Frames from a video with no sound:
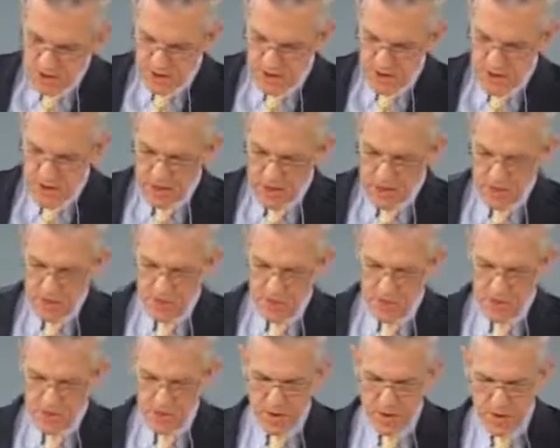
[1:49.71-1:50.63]
uh,
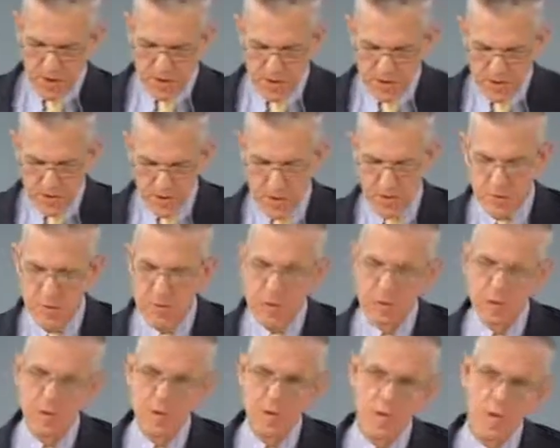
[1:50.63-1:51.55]
for this is it,
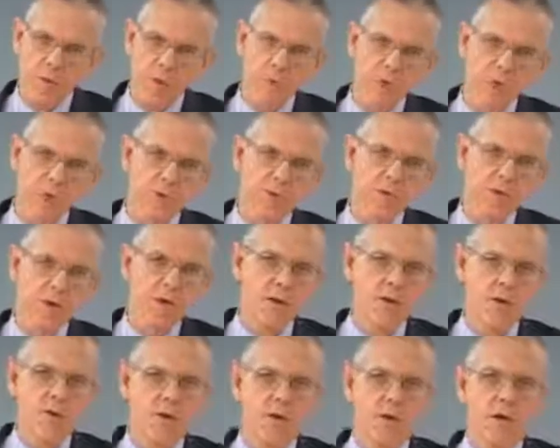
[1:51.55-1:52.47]
it, what I'm trying to
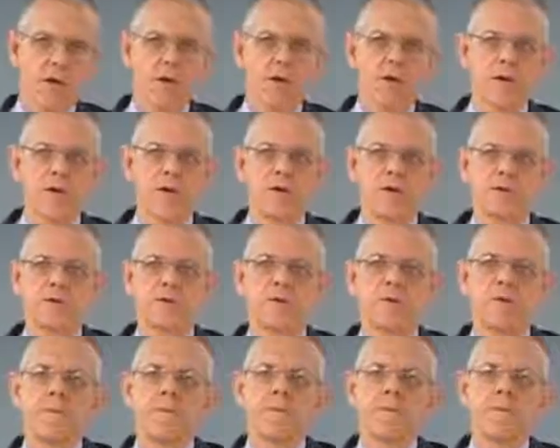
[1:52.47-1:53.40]
do here is
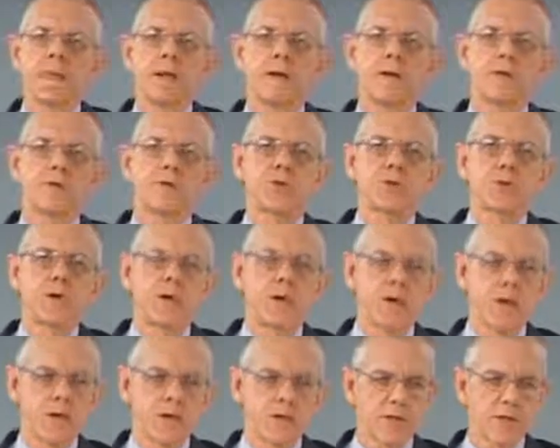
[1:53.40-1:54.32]
train
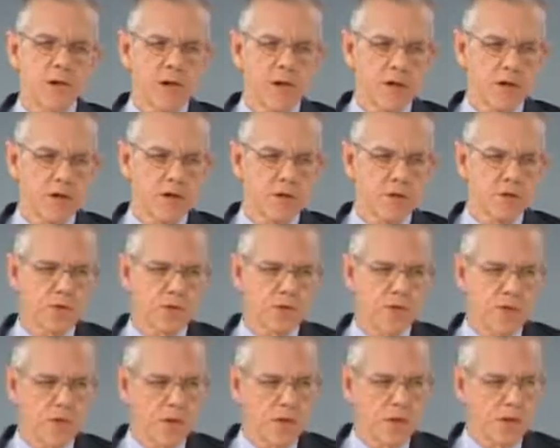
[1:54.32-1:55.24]
us how
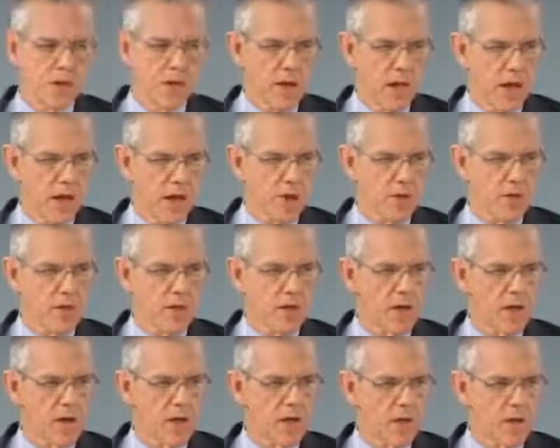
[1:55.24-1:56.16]
to encounter a
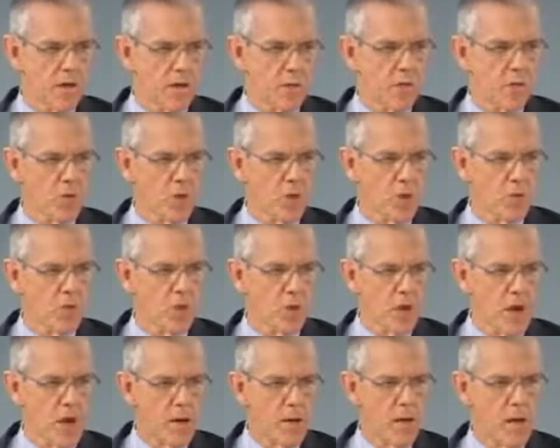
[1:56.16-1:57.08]
contemporary
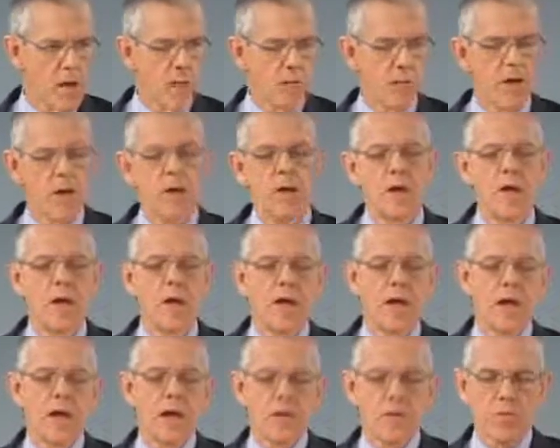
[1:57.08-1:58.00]
problem
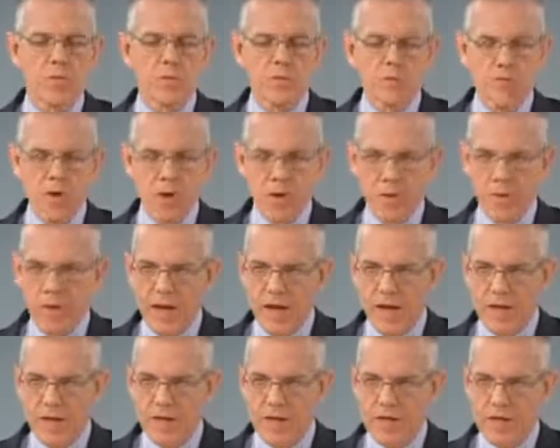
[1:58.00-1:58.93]
and root it
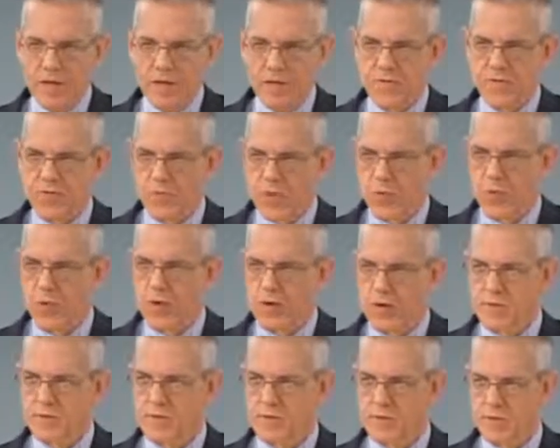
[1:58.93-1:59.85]
back into the framework
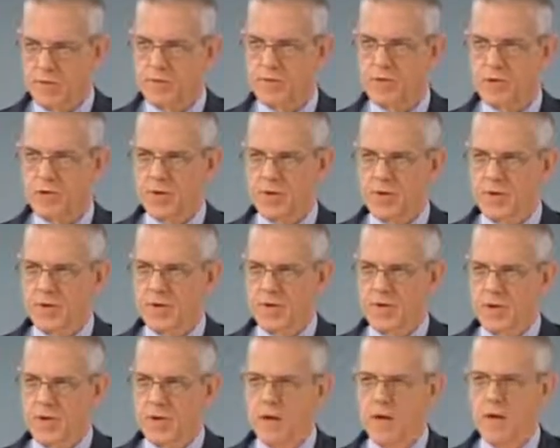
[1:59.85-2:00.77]
of Scripture.
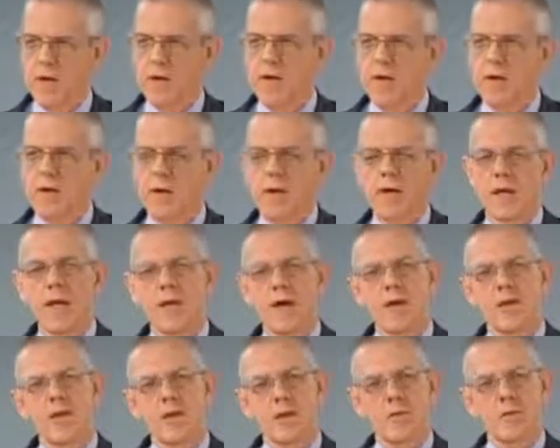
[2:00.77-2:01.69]
And I
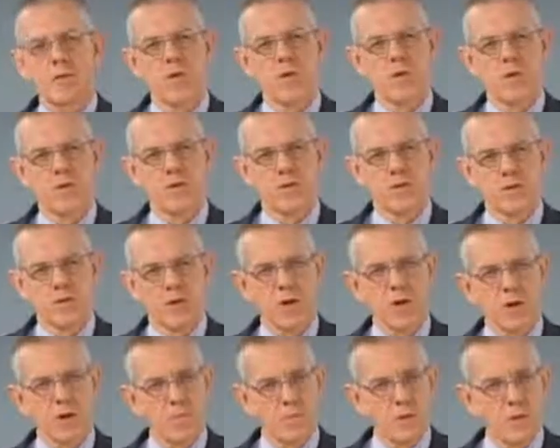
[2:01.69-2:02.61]
think we need to train
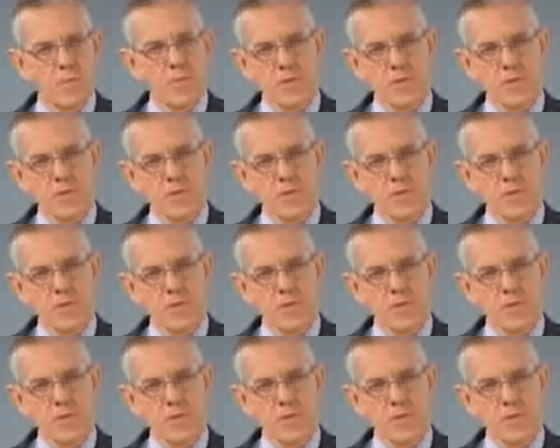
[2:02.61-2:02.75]
our people to